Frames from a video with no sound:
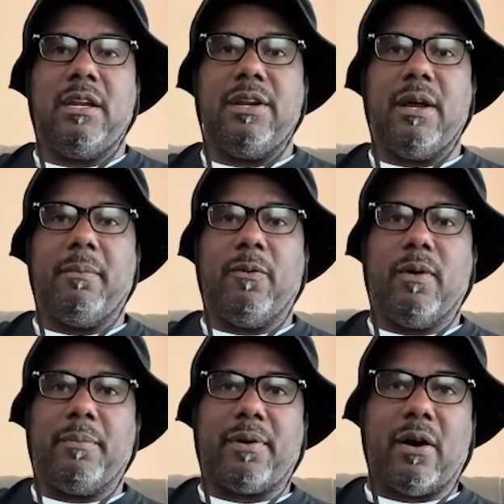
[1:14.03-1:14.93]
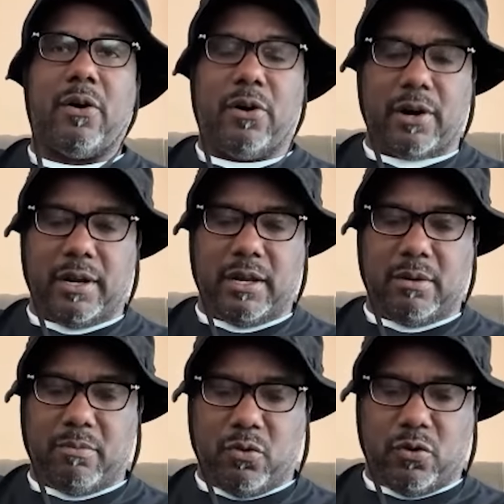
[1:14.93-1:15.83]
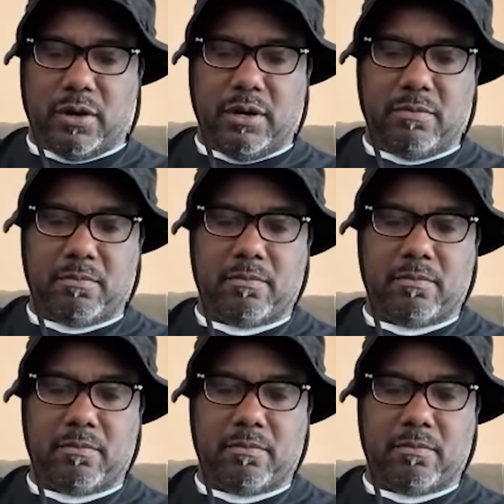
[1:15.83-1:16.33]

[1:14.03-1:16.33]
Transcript: number one priority in the morning.